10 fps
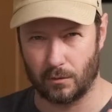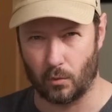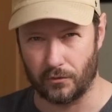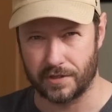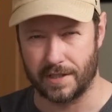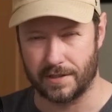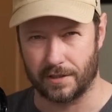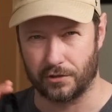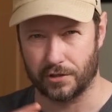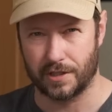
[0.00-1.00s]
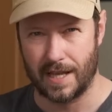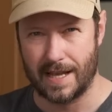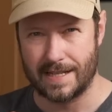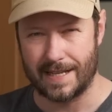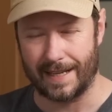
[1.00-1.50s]
wanting to just
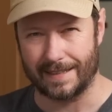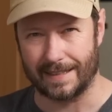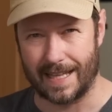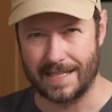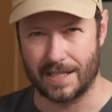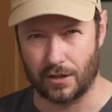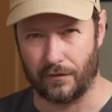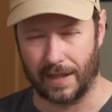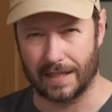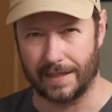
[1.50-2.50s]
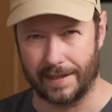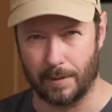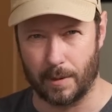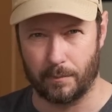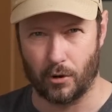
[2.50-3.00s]
take the lenses off and clean
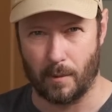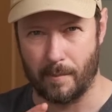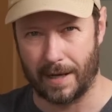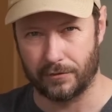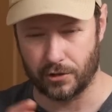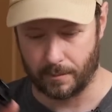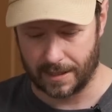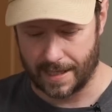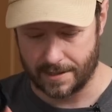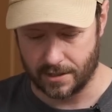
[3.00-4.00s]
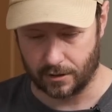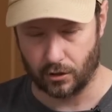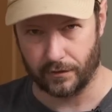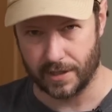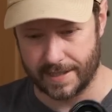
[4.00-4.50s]
them and put a mount on my lens to
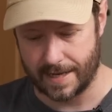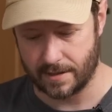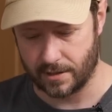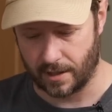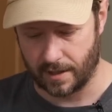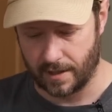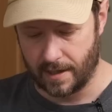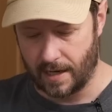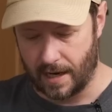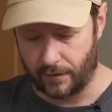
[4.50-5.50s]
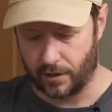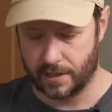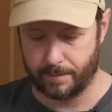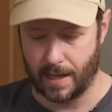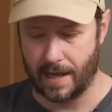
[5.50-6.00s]
cover the sensor. I've got a
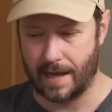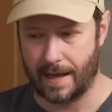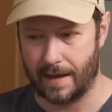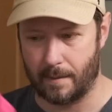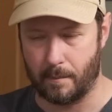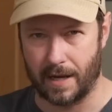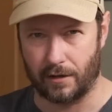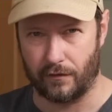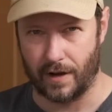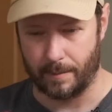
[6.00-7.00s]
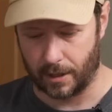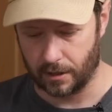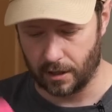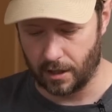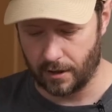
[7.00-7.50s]
spare microfiber
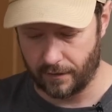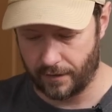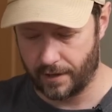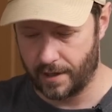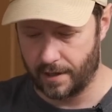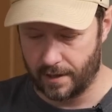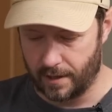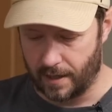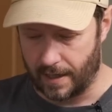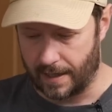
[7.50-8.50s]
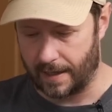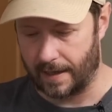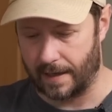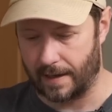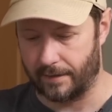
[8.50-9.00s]
cloth
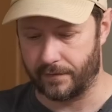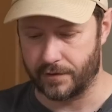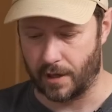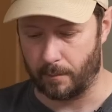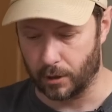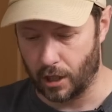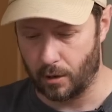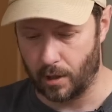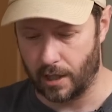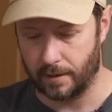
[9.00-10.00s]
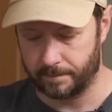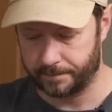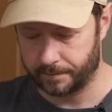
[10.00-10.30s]
and a blower